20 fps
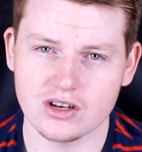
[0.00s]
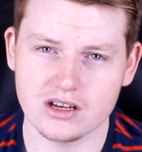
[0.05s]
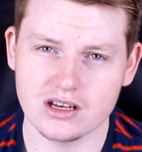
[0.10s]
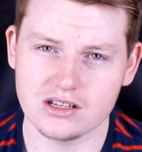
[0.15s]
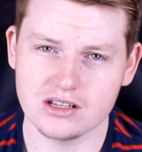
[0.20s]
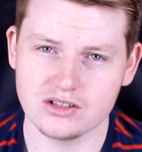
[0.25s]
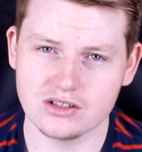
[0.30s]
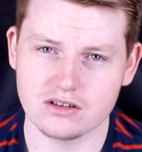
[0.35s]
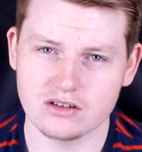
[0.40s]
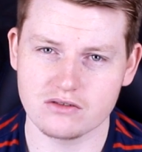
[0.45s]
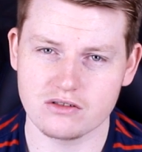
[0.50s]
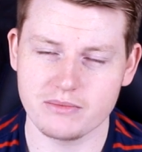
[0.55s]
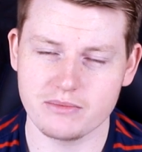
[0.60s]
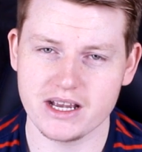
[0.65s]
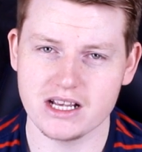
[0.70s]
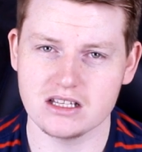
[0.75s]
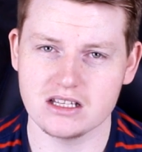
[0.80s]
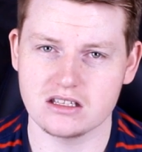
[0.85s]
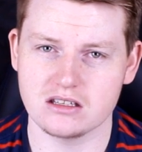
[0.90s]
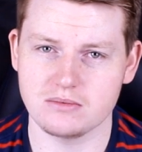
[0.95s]
it sort of
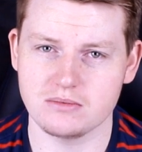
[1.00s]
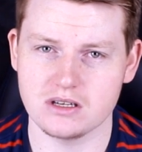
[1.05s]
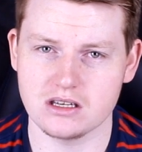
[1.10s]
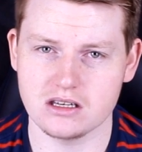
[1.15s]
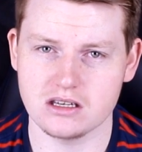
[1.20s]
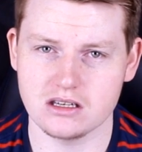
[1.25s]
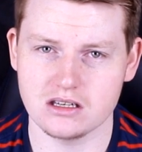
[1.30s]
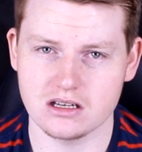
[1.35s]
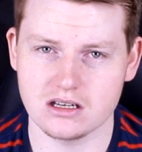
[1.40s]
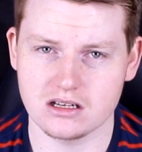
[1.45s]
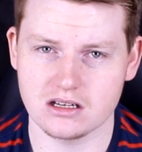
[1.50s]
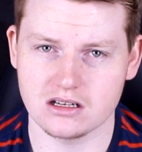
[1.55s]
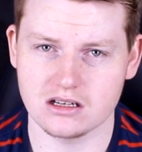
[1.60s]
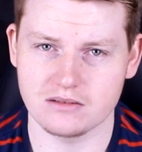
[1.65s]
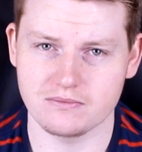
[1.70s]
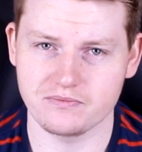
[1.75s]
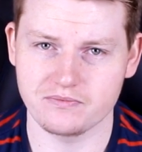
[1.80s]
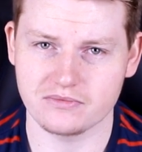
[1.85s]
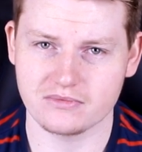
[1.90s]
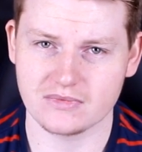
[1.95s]
remains to be
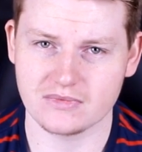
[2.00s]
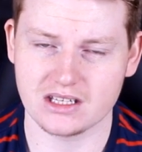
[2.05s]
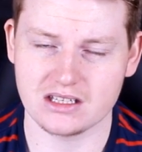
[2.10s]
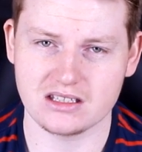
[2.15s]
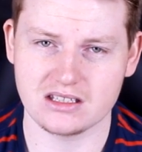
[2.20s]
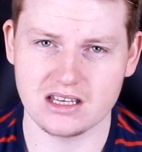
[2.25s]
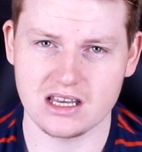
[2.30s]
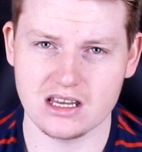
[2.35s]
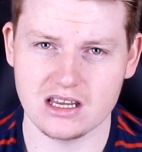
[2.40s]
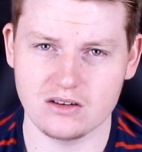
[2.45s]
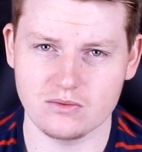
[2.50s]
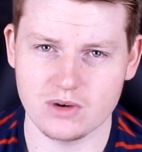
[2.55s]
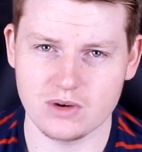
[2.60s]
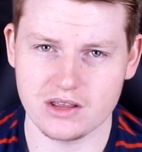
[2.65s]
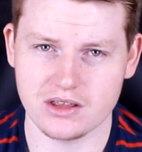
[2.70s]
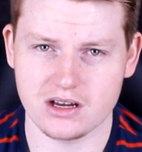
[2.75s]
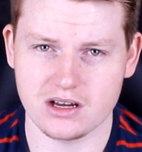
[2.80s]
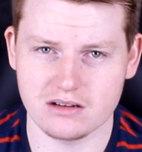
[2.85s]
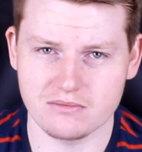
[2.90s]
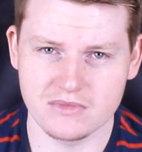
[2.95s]
seen
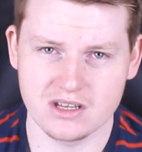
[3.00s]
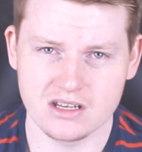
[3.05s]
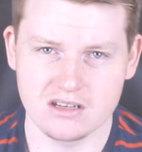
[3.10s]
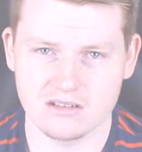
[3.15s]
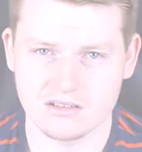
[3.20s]
whether